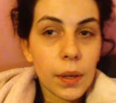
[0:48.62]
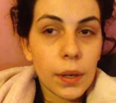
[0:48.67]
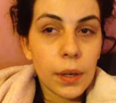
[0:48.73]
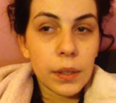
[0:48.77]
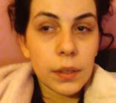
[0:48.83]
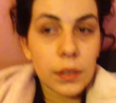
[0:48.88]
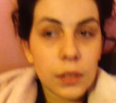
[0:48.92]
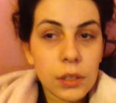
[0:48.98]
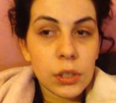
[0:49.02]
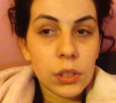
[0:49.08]

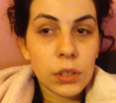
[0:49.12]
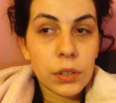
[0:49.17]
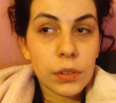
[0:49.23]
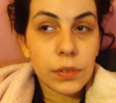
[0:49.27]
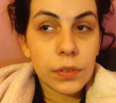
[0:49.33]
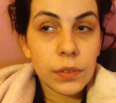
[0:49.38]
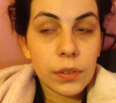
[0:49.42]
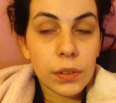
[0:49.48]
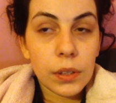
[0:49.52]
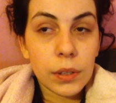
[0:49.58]
And
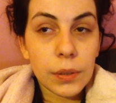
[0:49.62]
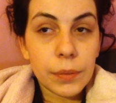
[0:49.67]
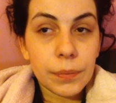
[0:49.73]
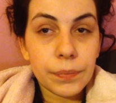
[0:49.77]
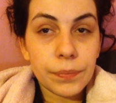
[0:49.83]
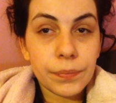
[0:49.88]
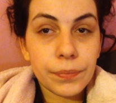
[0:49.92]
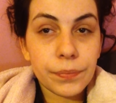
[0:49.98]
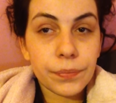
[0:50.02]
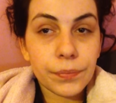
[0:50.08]
just, I
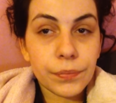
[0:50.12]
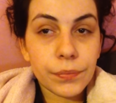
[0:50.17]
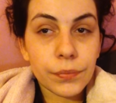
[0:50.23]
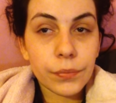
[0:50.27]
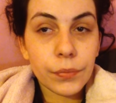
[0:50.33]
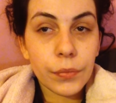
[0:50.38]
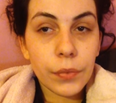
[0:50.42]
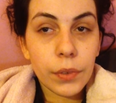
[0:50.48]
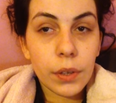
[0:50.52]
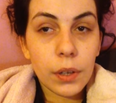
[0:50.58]

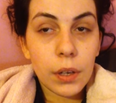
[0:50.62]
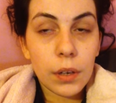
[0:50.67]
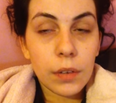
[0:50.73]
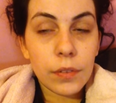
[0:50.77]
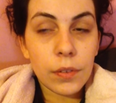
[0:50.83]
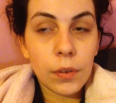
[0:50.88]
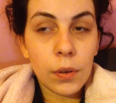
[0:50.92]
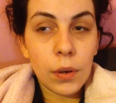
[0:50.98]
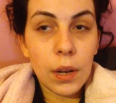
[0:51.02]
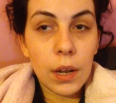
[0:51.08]

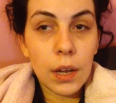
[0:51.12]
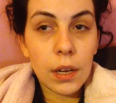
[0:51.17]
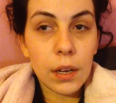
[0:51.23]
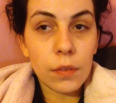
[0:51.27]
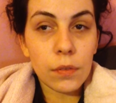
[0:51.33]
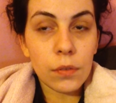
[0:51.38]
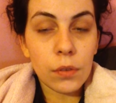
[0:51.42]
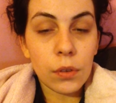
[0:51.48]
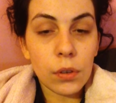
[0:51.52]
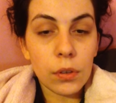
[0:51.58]
feel like
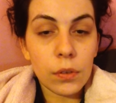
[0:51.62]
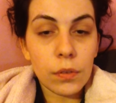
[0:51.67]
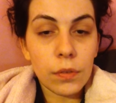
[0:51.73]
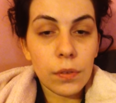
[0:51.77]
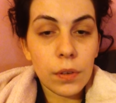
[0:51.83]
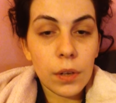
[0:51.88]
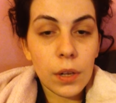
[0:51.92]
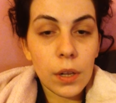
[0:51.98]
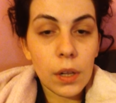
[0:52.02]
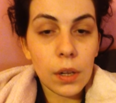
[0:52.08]
I've got
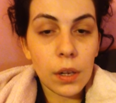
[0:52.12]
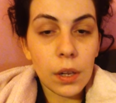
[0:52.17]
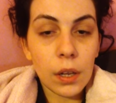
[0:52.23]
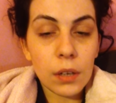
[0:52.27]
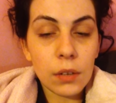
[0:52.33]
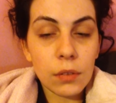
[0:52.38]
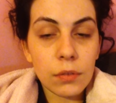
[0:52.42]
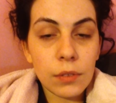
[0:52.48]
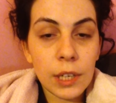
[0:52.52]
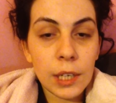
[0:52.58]

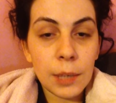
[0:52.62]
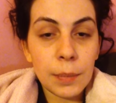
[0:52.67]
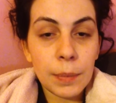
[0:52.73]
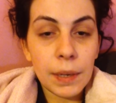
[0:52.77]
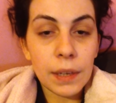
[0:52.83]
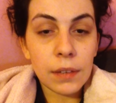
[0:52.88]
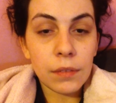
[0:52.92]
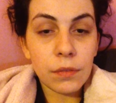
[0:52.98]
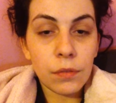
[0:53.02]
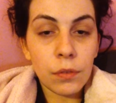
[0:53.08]
like a really
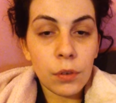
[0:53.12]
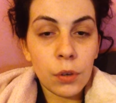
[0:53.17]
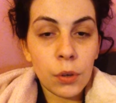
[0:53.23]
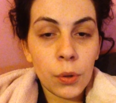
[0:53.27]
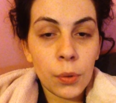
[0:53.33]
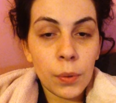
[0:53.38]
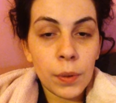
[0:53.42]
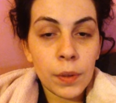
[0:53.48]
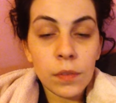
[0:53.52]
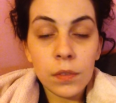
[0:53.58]
bad flu,
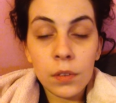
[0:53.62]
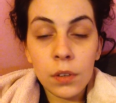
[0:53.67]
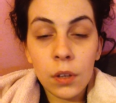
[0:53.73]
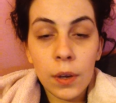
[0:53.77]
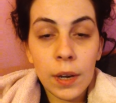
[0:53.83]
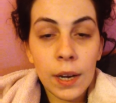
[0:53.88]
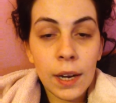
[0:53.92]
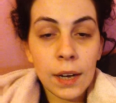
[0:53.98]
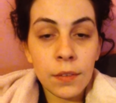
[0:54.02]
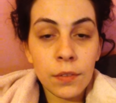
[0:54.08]
even though
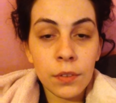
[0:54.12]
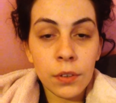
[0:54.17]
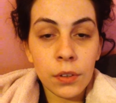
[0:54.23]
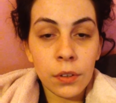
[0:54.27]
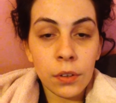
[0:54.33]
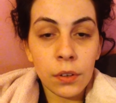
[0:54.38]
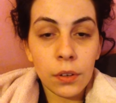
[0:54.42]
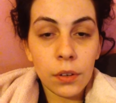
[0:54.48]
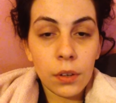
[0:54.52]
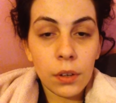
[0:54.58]
I
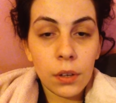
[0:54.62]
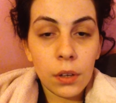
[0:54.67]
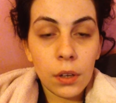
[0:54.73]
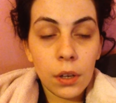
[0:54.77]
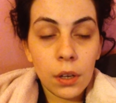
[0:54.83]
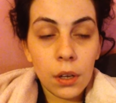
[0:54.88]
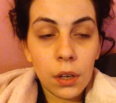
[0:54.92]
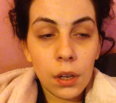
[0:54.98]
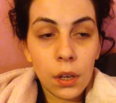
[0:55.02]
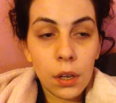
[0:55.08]
haven't,
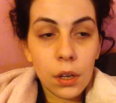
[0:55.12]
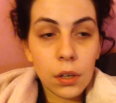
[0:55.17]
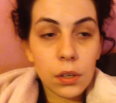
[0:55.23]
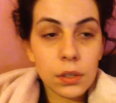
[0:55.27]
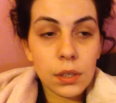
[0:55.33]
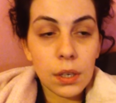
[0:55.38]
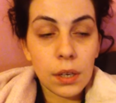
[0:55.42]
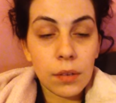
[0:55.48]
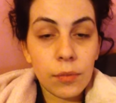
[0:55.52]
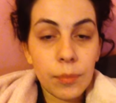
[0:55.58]

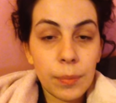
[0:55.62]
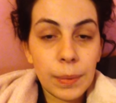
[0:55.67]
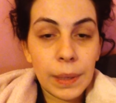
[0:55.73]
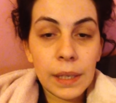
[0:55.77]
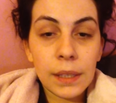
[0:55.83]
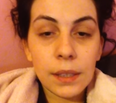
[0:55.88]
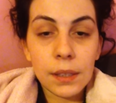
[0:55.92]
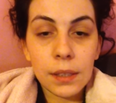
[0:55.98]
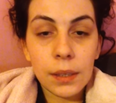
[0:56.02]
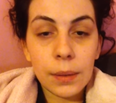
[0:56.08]
because I haven't
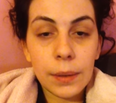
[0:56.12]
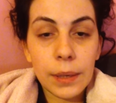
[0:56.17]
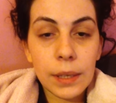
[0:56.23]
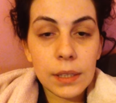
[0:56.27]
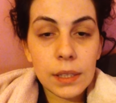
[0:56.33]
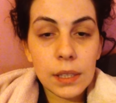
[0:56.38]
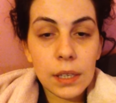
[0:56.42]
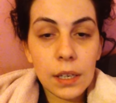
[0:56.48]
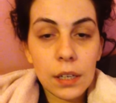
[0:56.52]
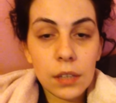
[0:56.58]
been anywhere
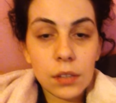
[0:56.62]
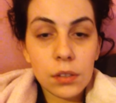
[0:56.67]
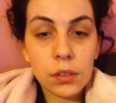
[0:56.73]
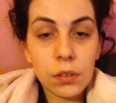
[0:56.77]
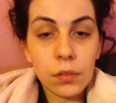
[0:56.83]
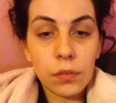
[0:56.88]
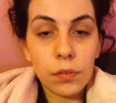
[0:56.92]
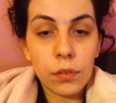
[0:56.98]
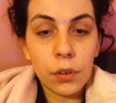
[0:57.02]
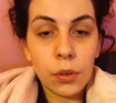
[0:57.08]
to catch
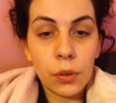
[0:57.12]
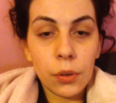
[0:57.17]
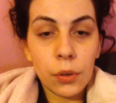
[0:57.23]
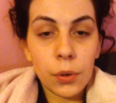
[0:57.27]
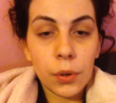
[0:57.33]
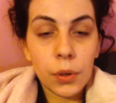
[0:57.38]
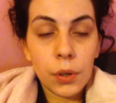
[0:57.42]
the flu.